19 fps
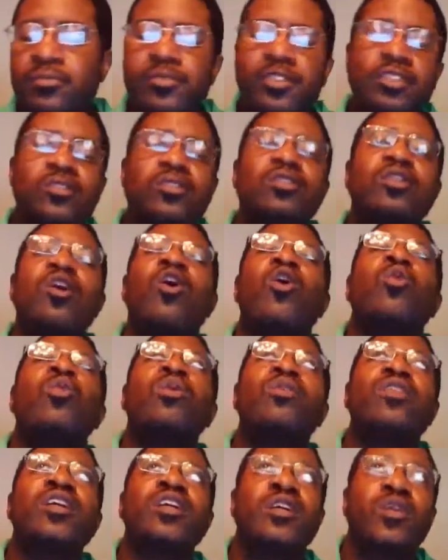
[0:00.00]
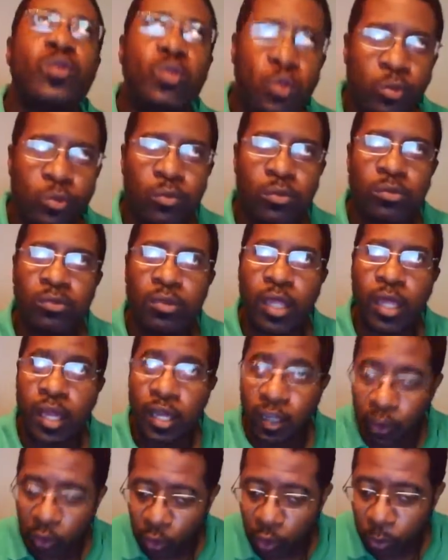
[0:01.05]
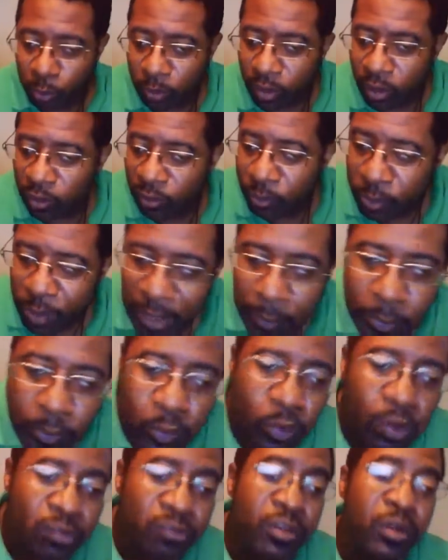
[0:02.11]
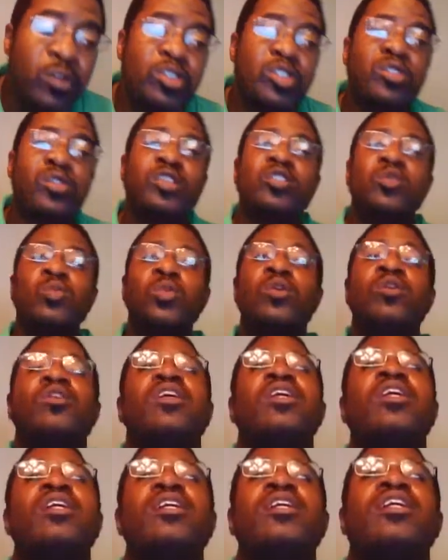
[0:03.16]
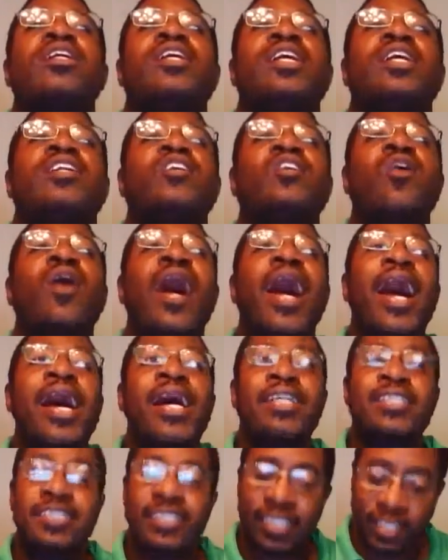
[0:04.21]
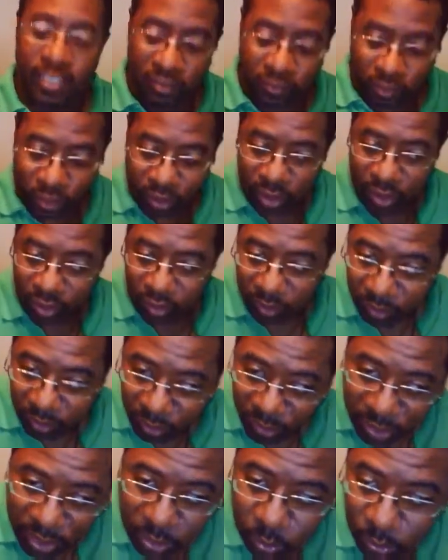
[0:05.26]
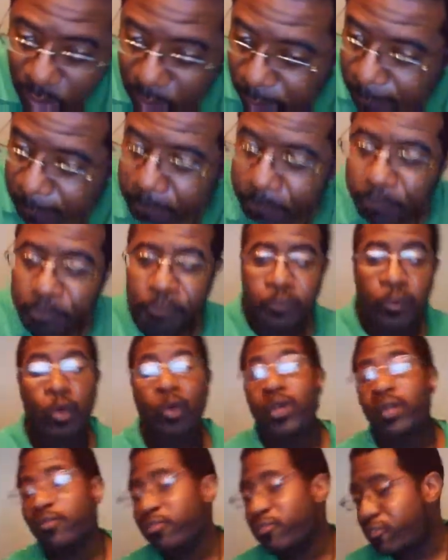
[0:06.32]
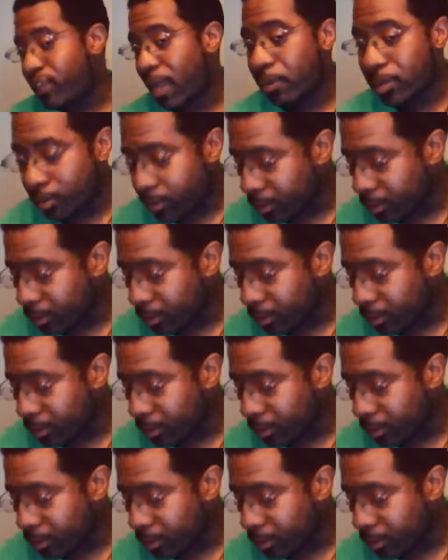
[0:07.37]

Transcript: You go with a group of people who are very trustworthy in your eyes as far as your friends would go, or even family